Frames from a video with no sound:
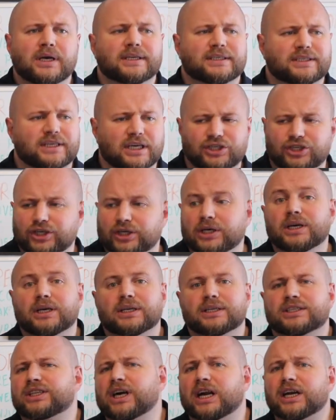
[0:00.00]
such as
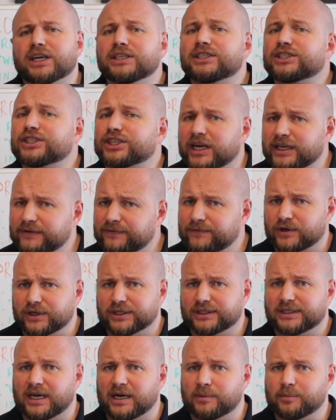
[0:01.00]
Starting Strength, for
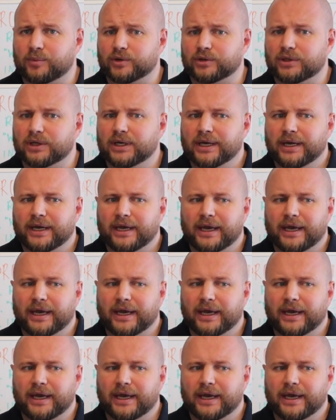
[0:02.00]
example,